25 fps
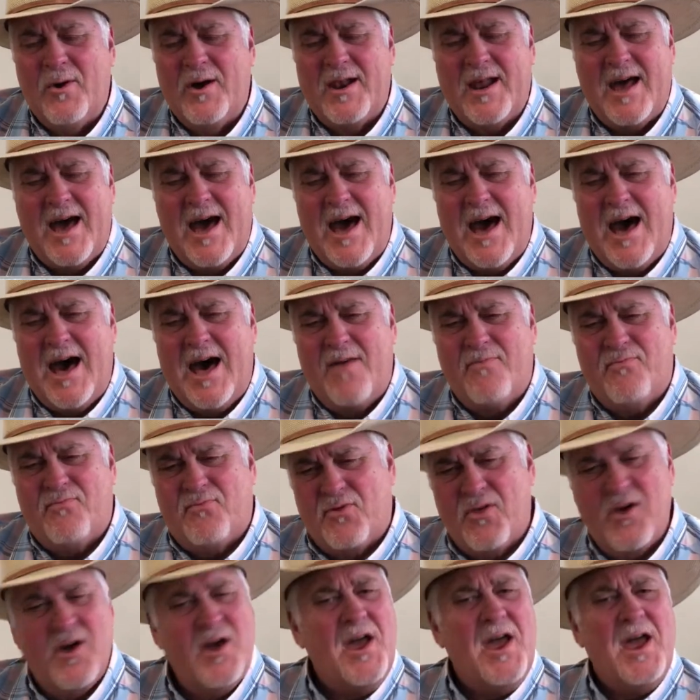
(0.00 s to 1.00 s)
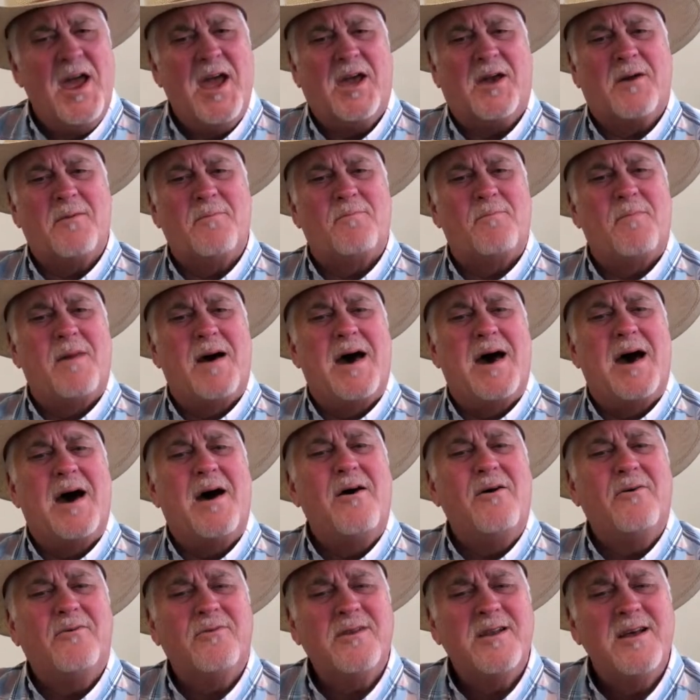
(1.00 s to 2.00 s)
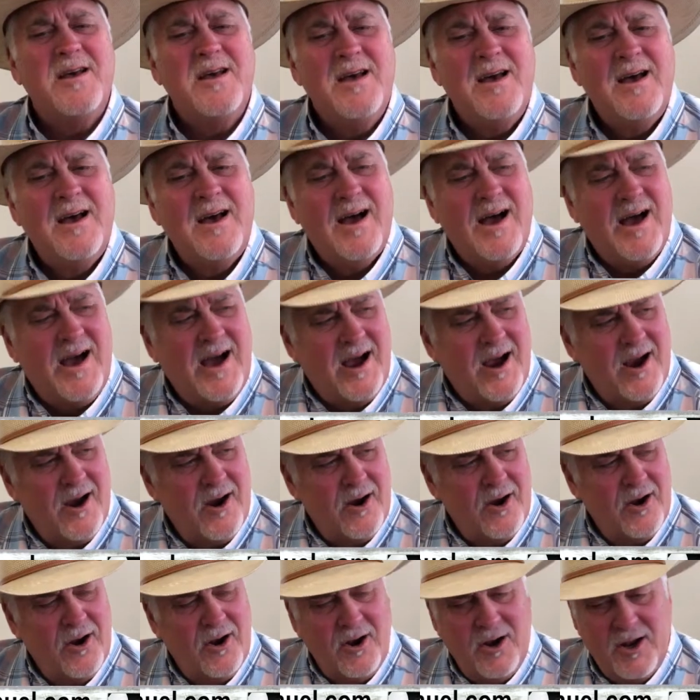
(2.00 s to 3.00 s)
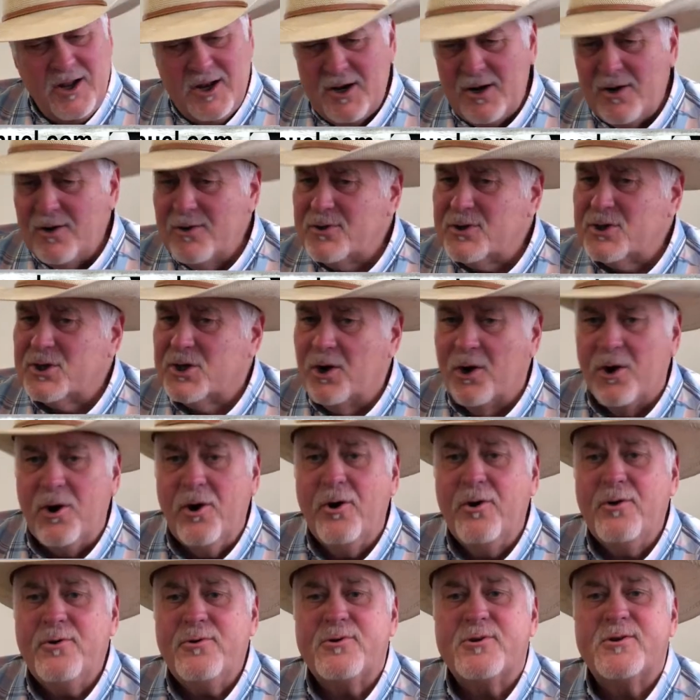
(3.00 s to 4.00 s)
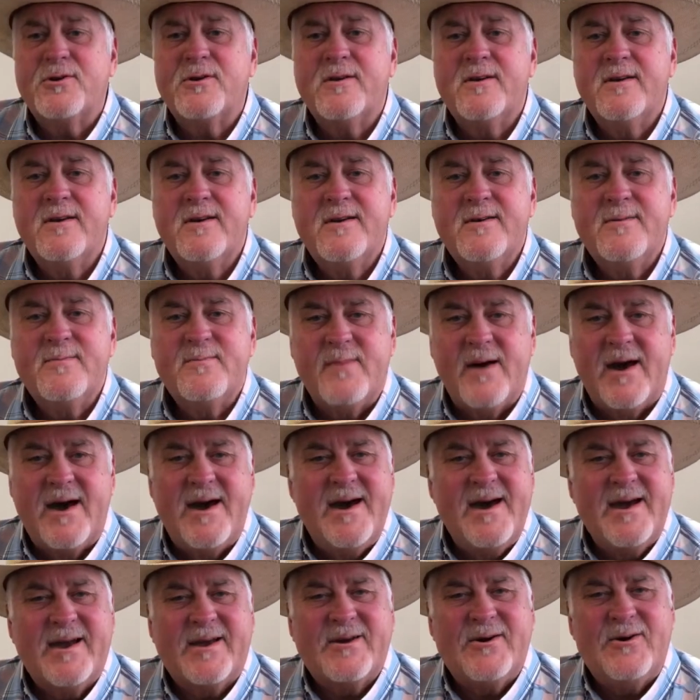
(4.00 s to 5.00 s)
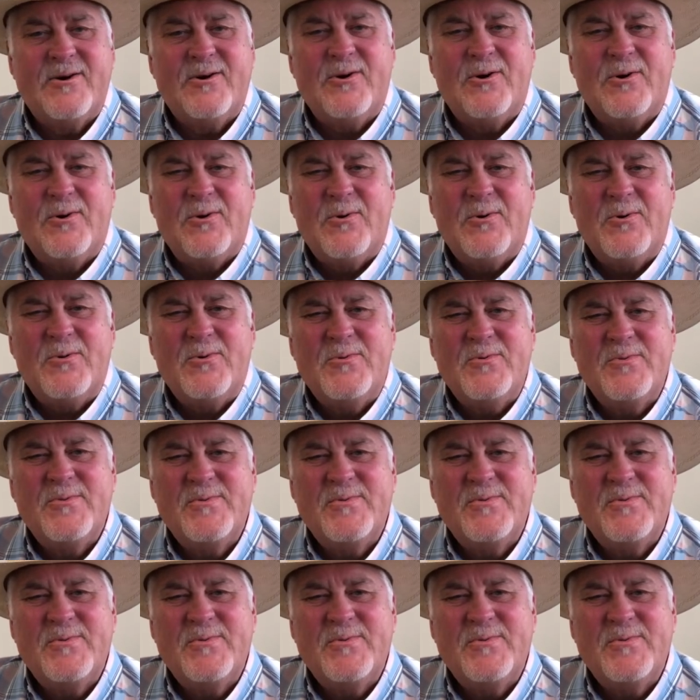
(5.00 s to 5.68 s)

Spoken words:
when I think about our little church back home.